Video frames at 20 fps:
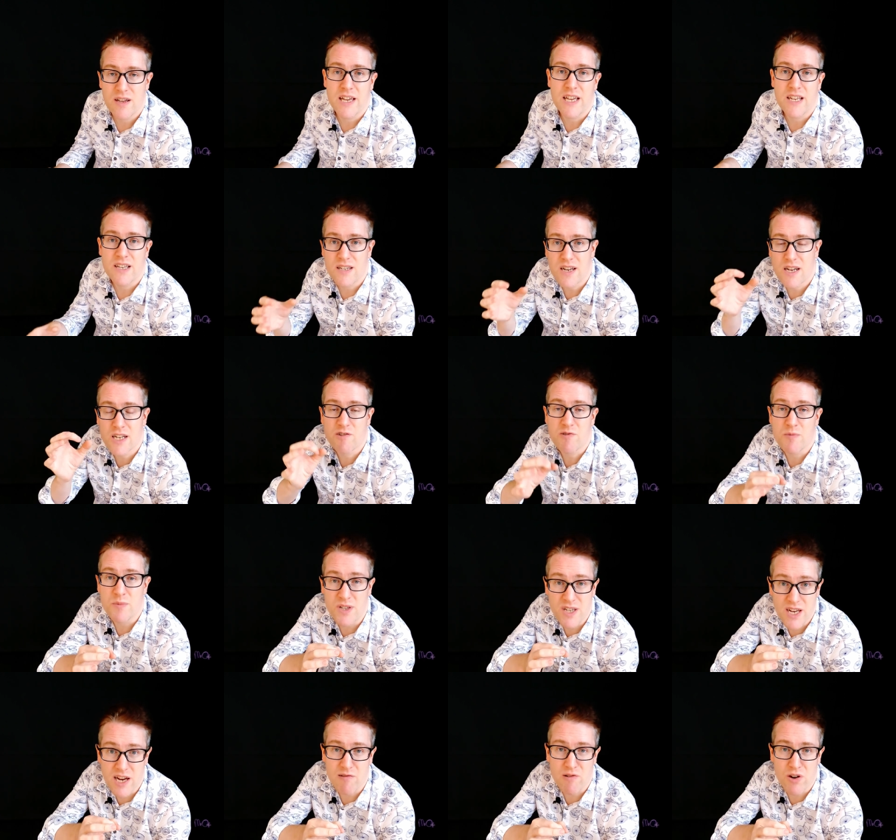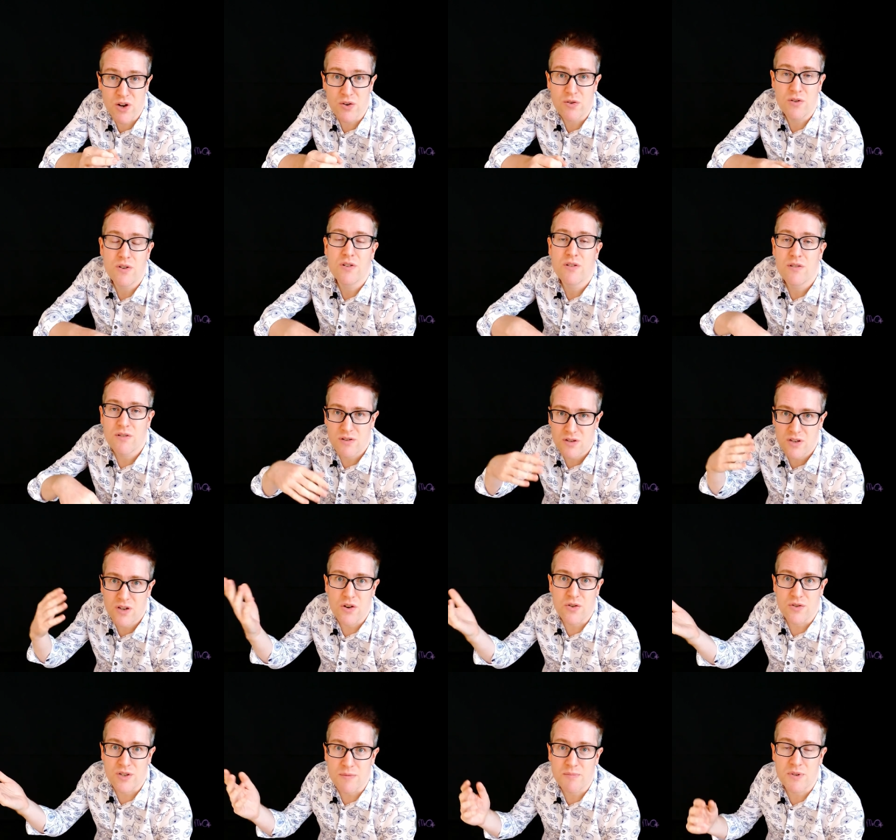It starts from 0,
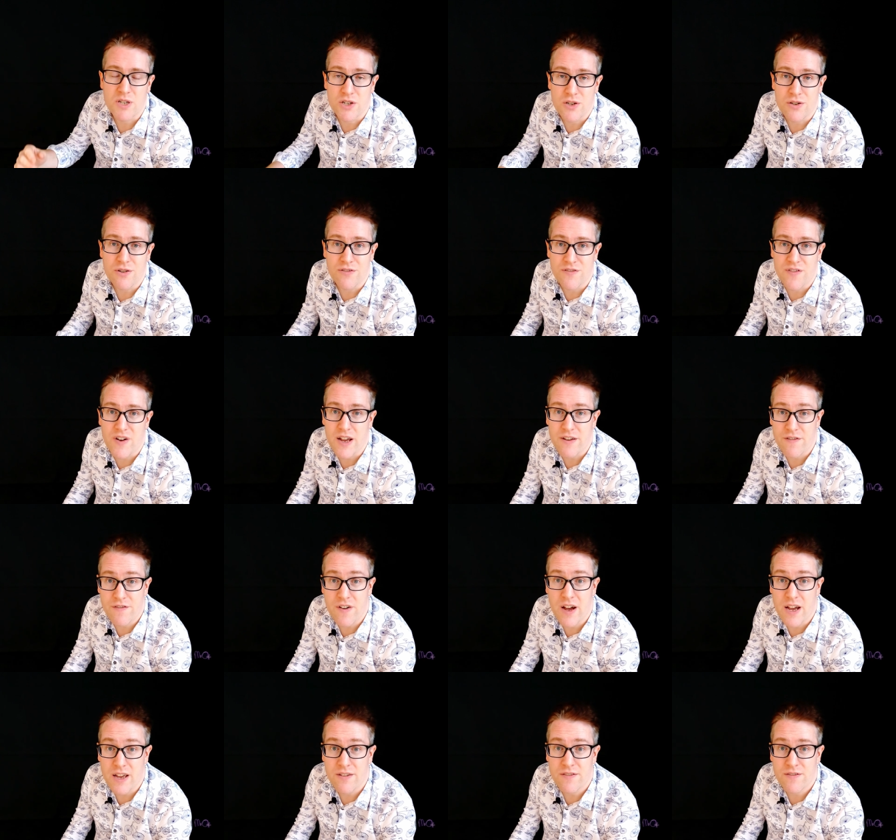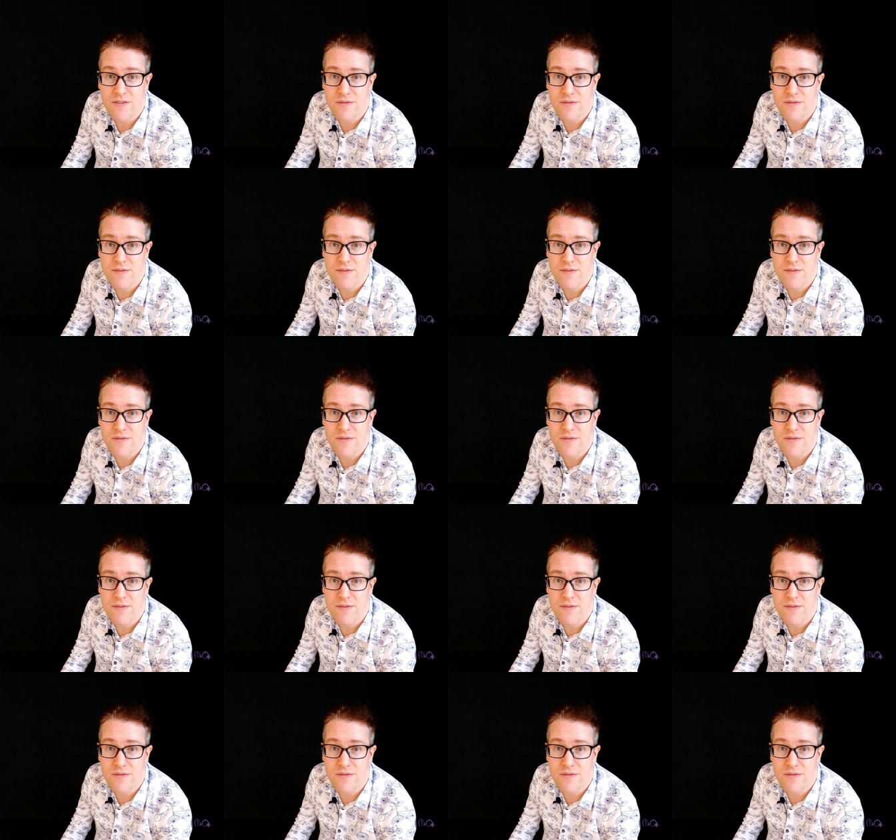goes up to 255.